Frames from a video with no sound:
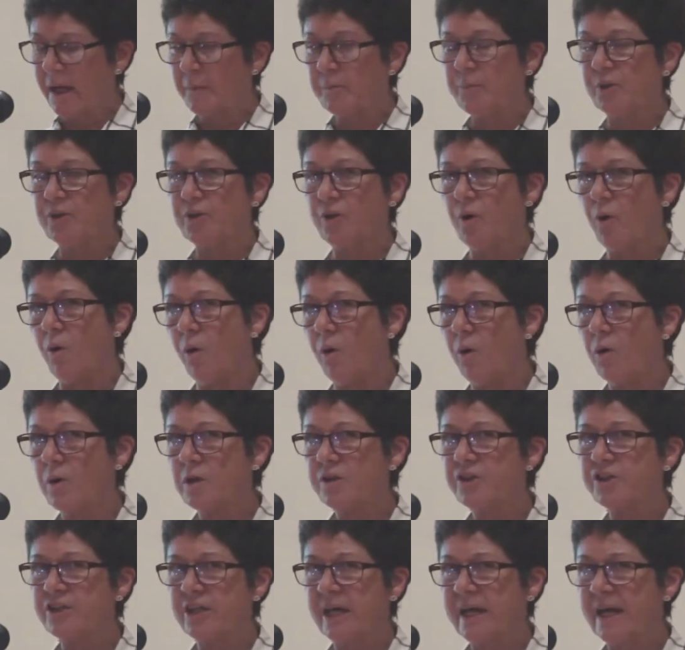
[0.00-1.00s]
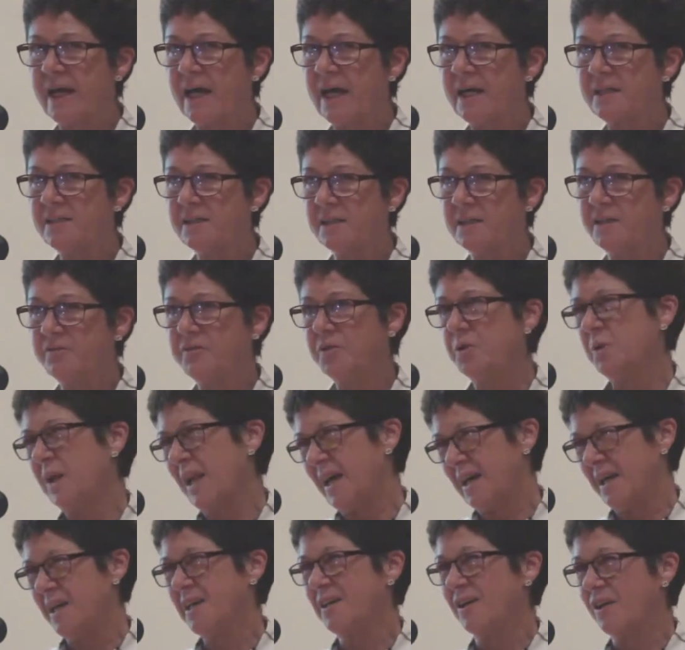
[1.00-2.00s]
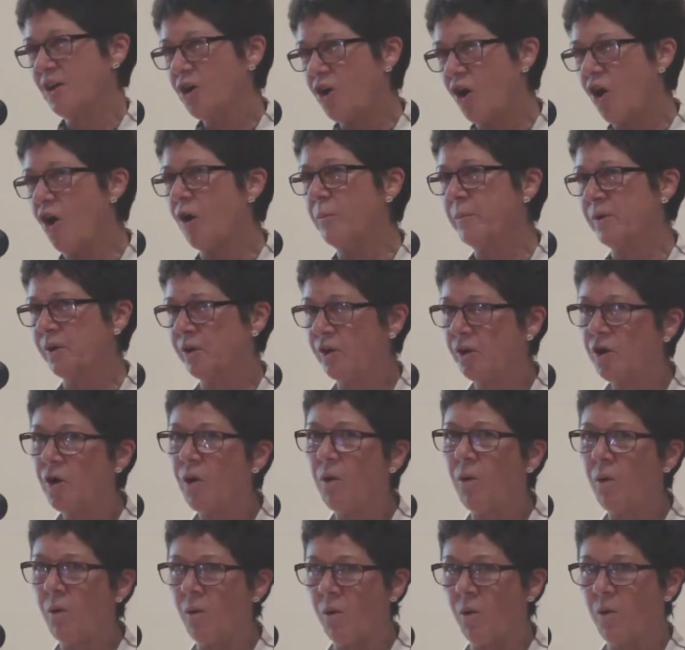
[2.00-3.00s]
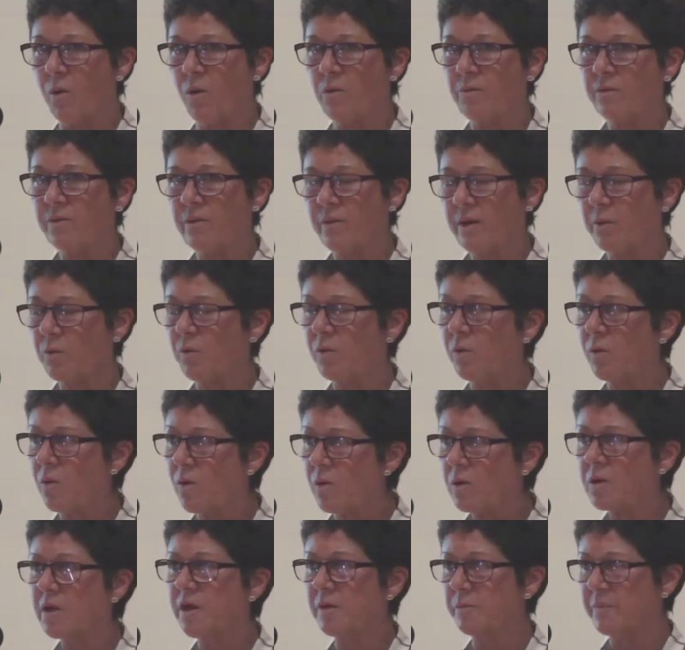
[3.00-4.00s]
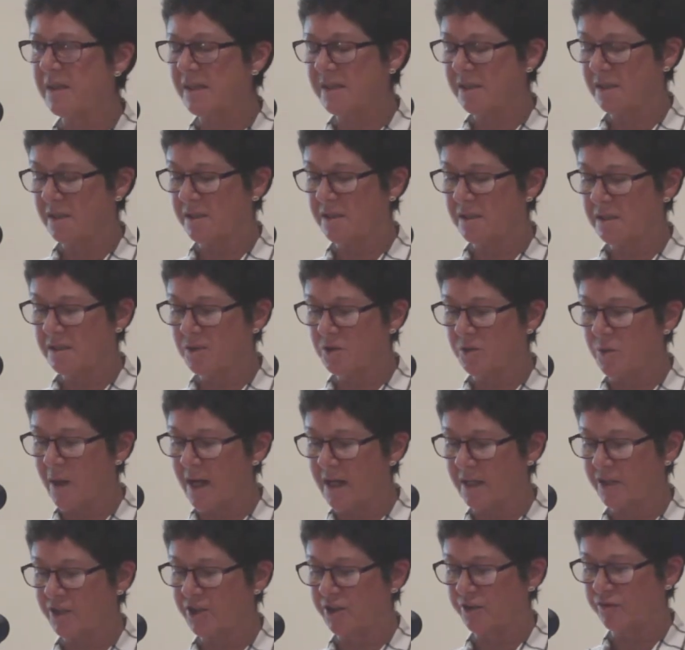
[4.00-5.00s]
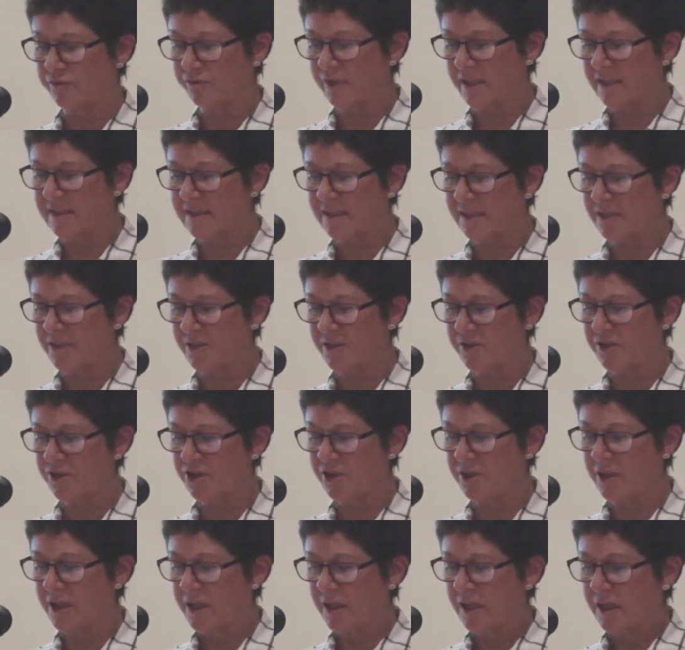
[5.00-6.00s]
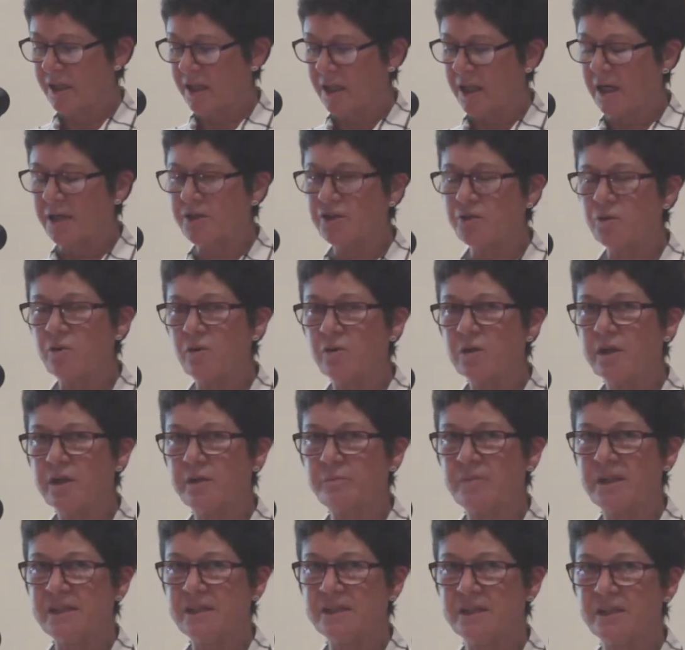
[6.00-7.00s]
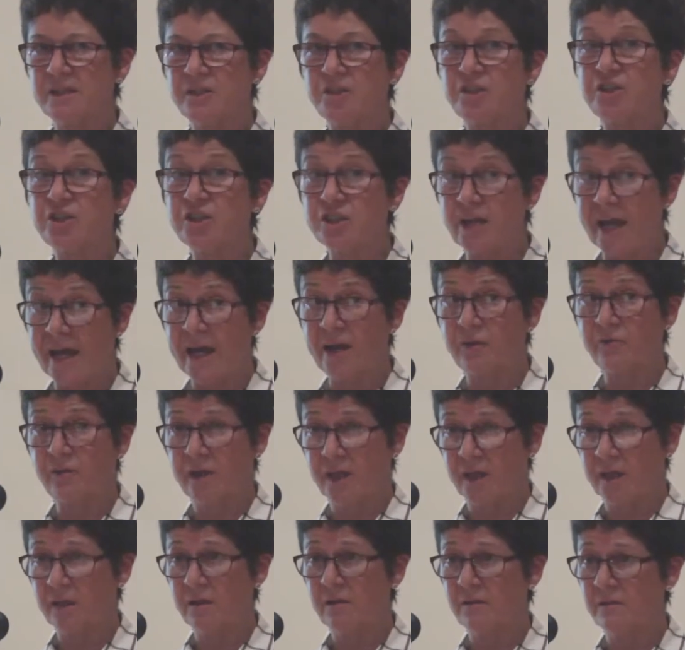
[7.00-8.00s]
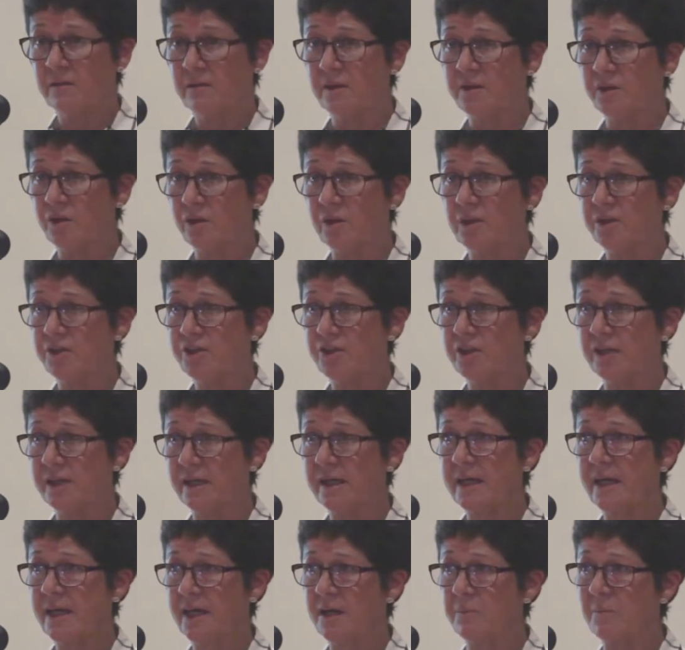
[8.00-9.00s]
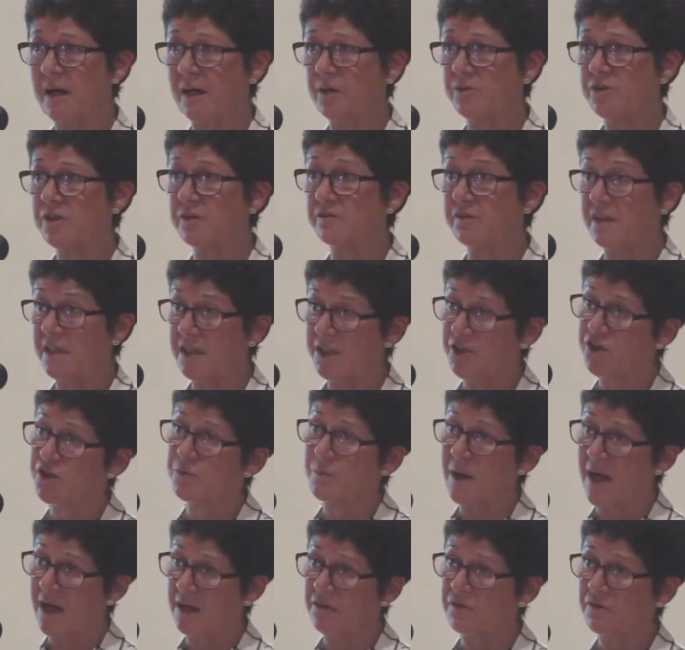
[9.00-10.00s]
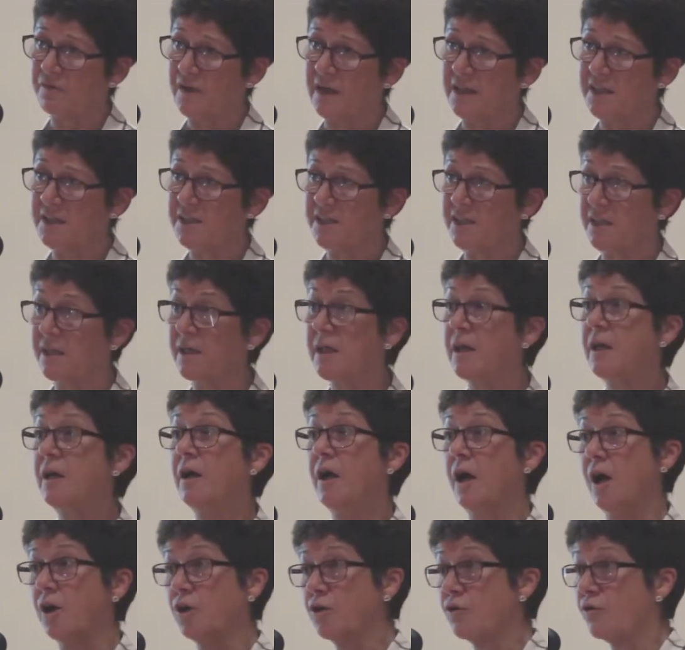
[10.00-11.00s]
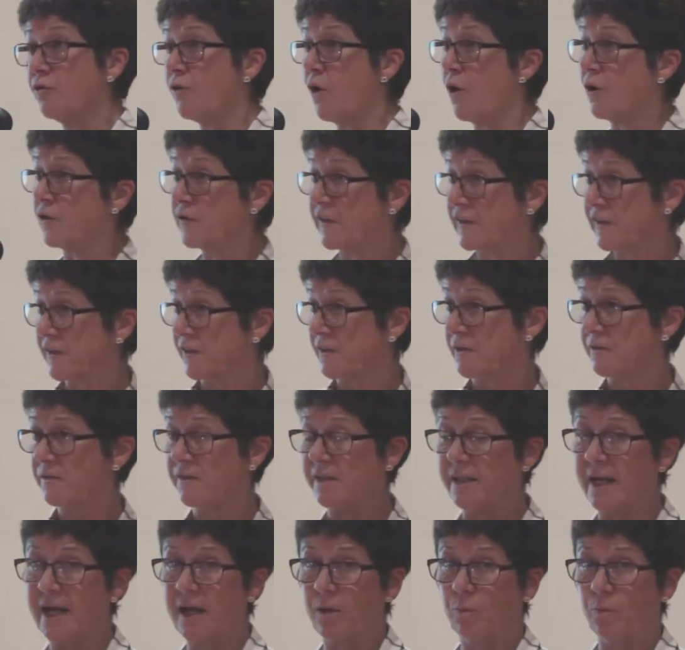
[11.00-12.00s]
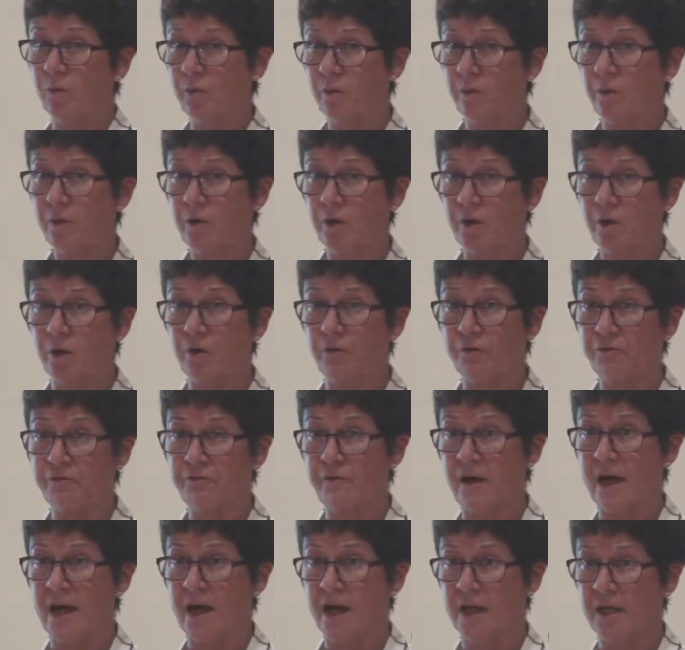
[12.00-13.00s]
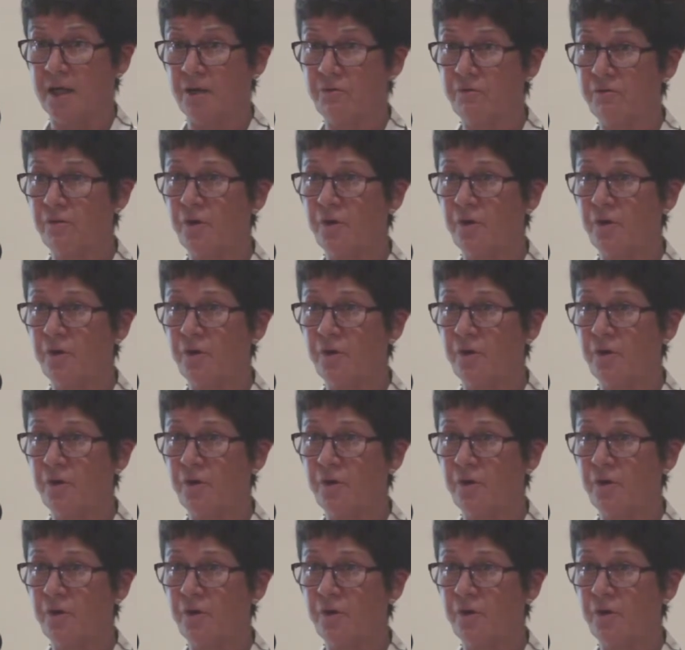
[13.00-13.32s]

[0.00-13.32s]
but all shared, if you like, a common core. They were all committed to action research and all committed to sharing the knowledge that came out of each Pathfinder across the network of 5.